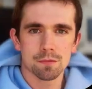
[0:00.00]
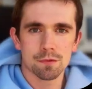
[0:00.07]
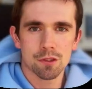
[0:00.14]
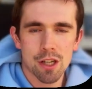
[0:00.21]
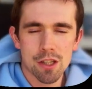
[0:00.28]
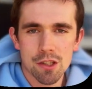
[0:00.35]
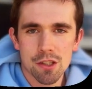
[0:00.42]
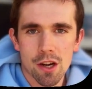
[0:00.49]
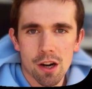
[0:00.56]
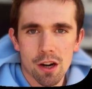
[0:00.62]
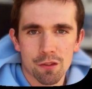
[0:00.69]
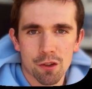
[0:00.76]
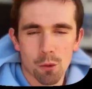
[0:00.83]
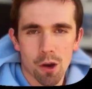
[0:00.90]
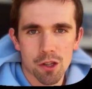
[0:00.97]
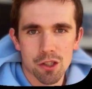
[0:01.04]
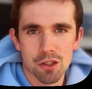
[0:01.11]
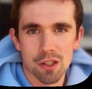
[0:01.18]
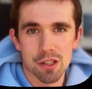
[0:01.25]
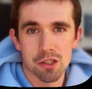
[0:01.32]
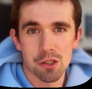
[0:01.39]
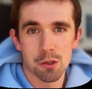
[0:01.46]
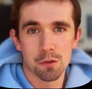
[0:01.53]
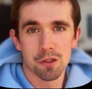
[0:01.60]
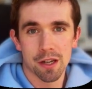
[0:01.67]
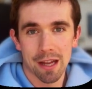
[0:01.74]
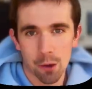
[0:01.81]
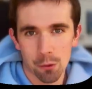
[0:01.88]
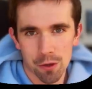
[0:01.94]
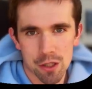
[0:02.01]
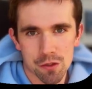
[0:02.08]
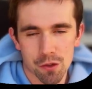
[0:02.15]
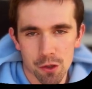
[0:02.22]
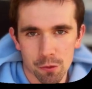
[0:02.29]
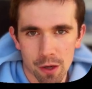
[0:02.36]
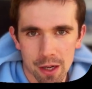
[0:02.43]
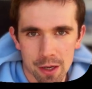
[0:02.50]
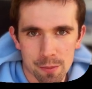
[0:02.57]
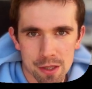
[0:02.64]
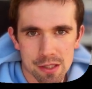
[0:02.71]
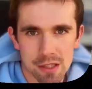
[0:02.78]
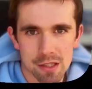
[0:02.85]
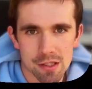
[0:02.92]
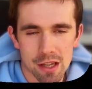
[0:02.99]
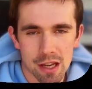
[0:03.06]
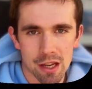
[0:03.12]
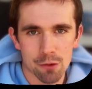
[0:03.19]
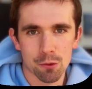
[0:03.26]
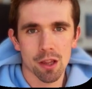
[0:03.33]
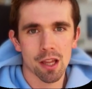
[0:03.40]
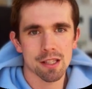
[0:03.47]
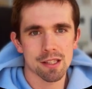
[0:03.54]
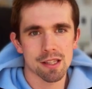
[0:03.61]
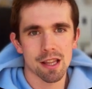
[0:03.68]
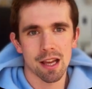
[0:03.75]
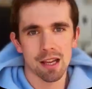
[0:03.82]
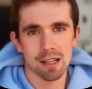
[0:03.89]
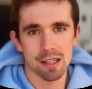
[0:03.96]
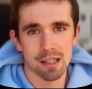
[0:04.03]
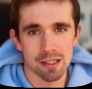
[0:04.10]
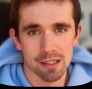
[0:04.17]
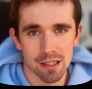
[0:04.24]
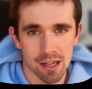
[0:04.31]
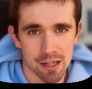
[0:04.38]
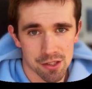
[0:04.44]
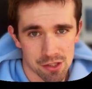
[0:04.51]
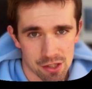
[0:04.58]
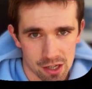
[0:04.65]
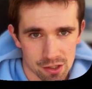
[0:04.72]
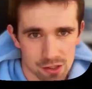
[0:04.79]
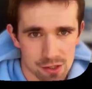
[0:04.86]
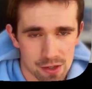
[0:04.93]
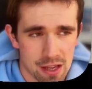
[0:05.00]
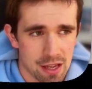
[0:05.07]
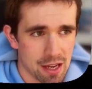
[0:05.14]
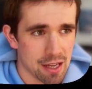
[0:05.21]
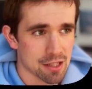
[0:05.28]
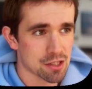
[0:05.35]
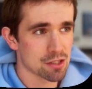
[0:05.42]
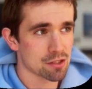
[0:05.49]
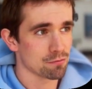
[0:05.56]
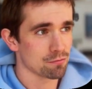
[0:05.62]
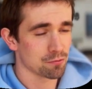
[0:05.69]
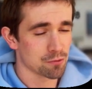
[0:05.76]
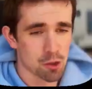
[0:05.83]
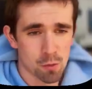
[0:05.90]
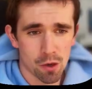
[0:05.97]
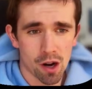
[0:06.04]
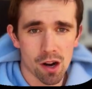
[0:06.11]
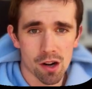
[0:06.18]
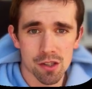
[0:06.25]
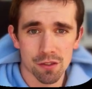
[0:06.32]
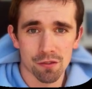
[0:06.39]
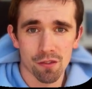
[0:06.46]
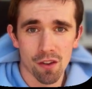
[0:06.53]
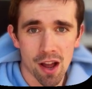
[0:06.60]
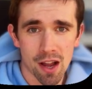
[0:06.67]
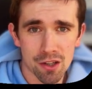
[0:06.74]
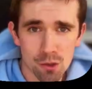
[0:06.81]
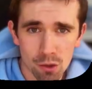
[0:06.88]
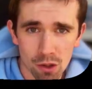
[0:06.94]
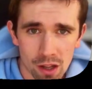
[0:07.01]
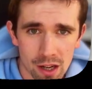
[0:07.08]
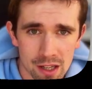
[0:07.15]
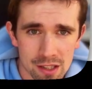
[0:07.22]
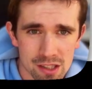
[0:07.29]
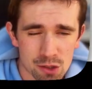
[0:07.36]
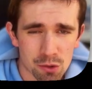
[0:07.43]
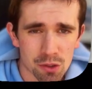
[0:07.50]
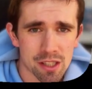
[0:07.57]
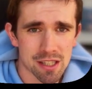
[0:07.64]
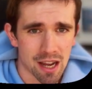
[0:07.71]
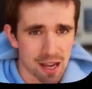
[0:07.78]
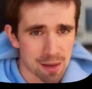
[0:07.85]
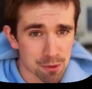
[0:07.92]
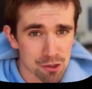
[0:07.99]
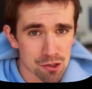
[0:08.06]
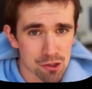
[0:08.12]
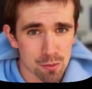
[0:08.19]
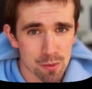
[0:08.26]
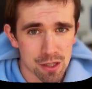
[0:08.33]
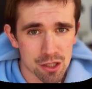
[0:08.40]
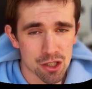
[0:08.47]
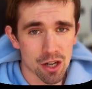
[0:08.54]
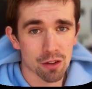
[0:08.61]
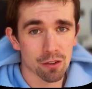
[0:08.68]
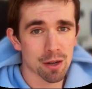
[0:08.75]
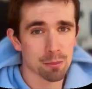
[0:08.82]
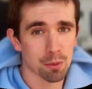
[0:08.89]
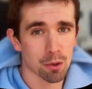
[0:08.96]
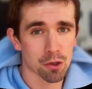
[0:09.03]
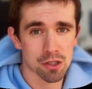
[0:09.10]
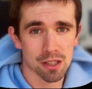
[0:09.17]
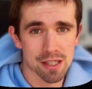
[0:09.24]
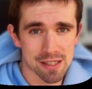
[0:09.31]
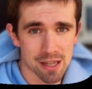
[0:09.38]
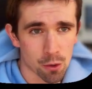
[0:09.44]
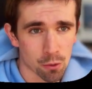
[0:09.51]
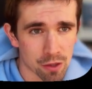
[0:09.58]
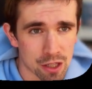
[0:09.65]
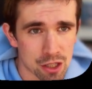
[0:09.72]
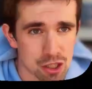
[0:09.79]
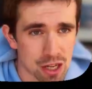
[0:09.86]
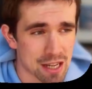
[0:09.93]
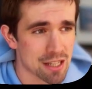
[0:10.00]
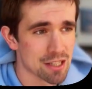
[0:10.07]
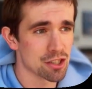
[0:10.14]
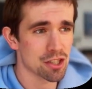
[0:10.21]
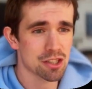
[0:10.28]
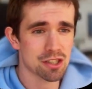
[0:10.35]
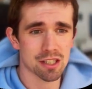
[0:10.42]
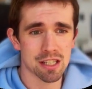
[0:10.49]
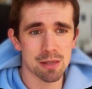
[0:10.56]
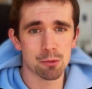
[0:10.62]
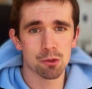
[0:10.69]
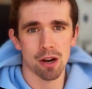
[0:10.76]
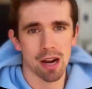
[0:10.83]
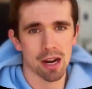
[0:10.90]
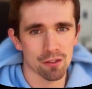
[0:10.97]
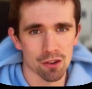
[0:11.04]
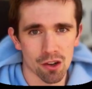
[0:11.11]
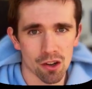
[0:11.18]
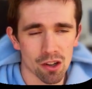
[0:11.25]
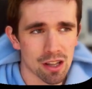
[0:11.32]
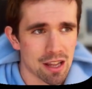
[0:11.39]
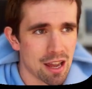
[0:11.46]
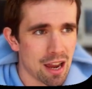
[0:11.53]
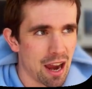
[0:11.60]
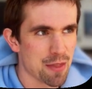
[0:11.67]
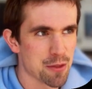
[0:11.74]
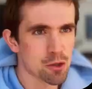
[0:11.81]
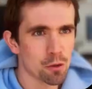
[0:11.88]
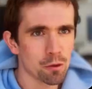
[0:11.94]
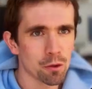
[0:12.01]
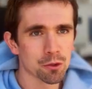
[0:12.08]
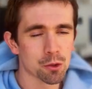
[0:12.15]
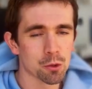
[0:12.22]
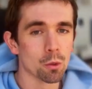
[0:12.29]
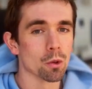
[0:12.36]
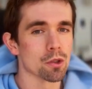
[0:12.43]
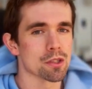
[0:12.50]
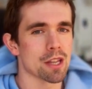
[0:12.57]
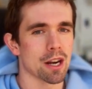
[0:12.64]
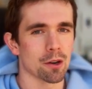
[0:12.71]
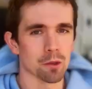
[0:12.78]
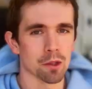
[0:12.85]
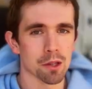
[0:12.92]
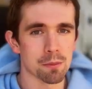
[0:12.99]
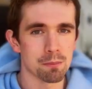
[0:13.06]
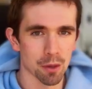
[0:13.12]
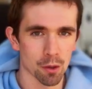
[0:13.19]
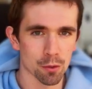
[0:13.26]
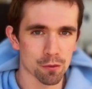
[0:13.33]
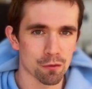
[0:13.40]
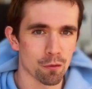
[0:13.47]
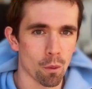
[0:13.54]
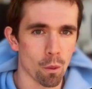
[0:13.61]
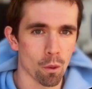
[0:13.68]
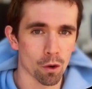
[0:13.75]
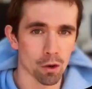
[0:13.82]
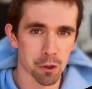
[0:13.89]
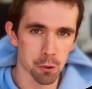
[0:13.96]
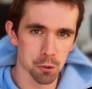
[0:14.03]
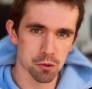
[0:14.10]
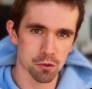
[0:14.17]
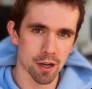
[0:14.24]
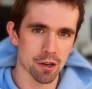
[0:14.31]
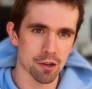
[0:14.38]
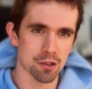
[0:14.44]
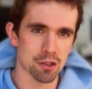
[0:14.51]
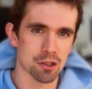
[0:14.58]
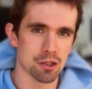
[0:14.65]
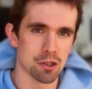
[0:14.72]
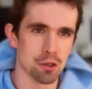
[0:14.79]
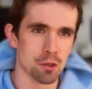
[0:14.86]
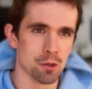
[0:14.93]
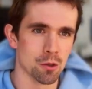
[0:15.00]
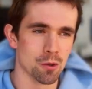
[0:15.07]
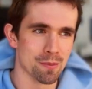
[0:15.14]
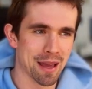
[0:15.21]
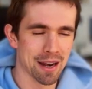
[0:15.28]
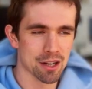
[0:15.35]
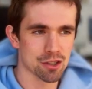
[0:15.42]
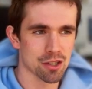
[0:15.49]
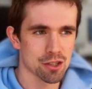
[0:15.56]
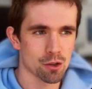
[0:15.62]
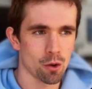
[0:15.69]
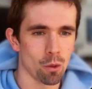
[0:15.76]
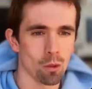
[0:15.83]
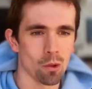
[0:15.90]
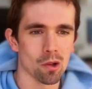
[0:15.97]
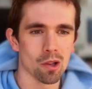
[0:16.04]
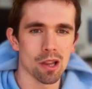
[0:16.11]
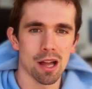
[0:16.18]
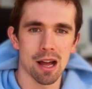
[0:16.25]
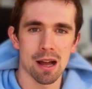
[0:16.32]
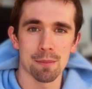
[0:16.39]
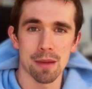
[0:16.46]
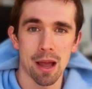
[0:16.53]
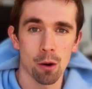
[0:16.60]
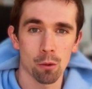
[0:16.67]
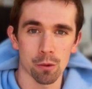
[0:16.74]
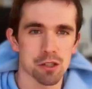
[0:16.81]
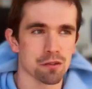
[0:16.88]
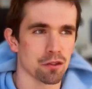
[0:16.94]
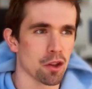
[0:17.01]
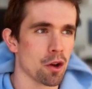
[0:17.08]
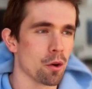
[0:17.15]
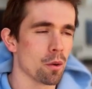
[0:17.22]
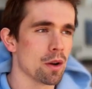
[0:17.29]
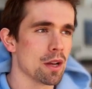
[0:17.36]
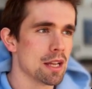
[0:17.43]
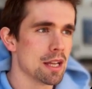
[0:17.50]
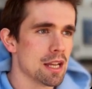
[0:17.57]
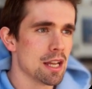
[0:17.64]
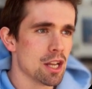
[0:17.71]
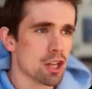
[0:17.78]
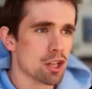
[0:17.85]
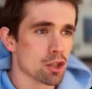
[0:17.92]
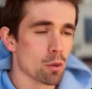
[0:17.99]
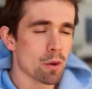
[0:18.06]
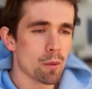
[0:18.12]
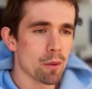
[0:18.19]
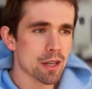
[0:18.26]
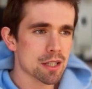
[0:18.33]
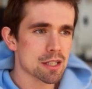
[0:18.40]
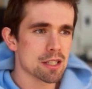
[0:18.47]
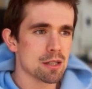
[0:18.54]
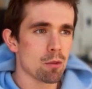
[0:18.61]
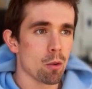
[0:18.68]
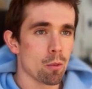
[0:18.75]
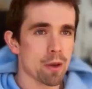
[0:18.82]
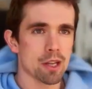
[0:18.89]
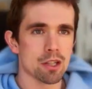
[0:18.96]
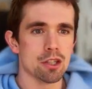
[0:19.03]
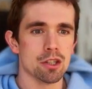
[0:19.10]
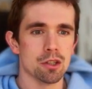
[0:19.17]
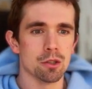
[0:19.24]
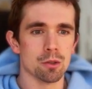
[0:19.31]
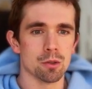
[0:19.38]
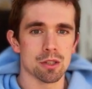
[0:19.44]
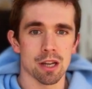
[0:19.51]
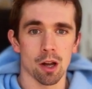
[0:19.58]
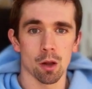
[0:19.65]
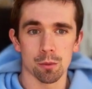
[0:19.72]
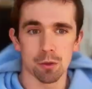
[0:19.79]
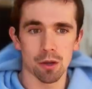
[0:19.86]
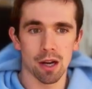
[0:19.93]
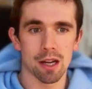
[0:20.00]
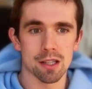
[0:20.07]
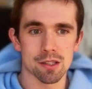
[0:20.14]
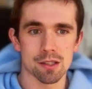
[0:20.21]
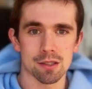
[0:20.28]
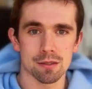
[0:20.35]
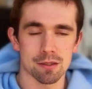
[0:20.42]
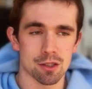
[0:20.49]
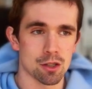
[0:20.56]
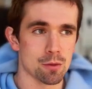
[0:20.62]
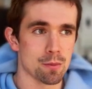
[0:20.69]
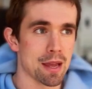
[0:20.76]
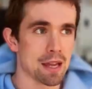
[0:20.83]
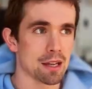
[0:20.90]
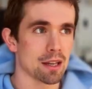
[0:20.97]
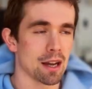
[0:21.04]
chances are if you're watching this, you've done outreach for your writing business and realized that it kind of sucks. It's super hard to find new clients, it's really time consuming to generate personalized outreach and just to keep track of it all. And there's no real tools that are really built for ghostwriters to manage this whole outreach flow. So we wanted to see what we could do to help you guys to make